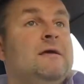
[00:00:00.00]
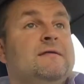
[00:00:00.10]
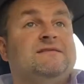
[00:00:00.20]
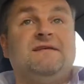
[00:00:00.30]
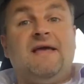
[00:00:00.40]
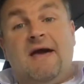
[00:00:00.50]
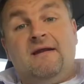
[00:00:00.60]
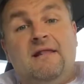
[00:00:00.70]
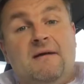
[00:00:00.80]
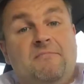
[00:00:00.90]
they said they got it
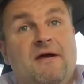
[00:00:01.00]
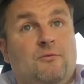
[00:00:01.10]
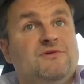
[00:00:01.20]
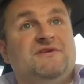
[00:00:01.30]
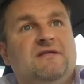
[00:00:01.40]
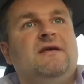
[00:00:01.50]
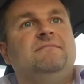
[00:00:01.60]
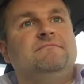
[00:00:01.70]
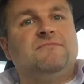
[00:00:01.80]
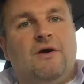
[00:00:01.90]
a lot better, which they
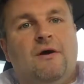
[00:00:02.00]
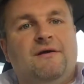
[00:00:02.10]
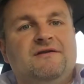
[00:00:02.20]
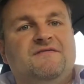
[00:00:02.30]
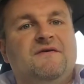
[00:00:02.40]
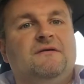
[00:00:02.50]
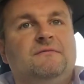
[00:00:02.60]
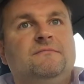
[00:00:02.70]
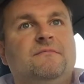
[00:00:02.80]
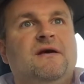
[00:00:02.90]
did. The car does feel
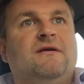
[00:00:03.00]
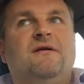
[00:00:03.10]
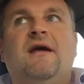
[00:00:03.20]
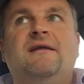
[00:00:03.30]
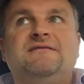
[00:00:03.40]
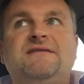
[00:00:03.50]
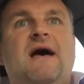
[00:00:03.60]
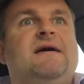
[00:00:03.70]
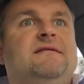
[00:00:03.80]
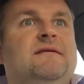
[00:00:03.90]
better, and it's
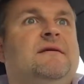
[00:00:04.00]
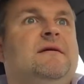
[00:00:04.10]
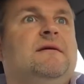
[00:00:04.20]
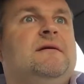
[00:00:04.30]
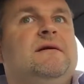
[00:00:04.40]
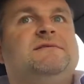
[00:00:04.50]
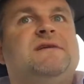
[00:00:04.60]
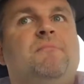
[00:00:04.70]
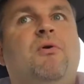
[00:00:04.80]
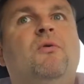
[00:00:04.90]
not
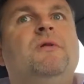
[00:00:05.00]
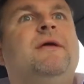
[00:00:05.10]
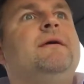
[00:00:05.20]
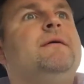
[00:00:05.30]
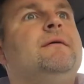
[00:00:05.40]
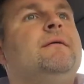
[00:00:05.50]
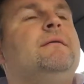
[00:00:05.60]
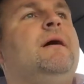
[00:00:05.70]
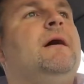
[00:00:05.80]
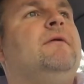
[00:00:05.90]
pulling
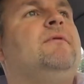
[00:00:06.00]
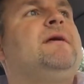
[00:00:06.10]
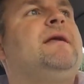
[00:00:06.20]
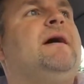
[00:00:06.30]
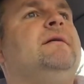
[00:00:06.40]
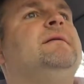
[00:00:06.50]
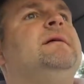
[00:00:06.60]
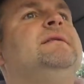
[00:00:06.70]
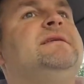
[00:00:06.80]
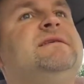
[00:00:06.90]
right now.
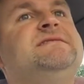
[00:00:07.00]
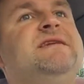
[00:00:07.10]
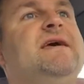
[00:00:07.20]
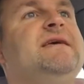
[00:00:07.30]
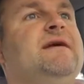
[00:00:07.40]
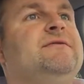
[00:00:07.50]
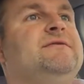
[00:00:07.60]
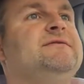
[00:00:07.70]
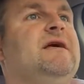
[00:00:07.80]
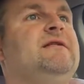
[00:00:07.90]
They did say,
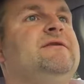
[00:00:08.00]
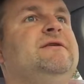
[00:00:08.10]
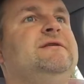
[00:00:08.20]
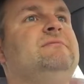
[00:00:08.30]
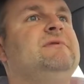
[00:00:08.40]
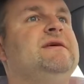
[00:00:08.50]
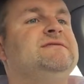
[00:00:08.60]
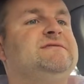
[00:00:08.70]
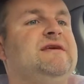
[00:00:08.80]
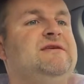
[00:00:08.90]
the likelihood
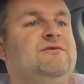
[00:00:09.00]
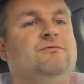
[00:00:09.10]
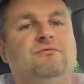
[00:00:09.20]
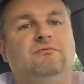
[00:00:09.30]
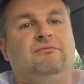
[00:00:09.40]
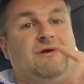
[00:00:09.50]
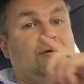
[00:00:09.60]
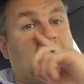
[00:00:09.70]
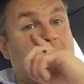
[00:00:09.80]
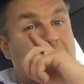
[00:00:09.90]
is that
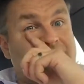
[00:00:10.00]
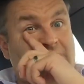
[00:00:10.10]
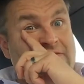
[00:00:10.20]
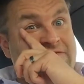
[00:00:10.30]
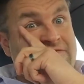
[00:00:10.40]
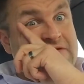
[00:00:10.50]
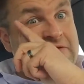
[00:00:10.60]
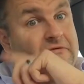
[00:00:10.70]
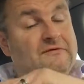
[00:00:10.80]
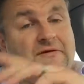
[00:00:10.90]
I will start to
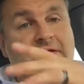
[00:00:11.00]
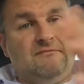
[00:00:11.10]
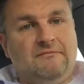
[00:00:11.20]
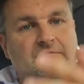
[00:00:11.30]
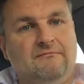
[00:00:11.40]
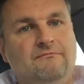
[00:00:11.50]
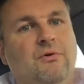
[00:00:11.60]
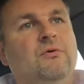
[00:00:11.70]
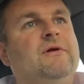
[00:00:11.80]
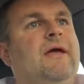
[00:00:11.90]
feel it
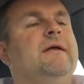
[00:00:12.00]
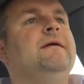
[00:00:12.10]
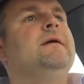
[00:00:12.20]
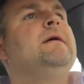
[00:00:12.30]
pull again.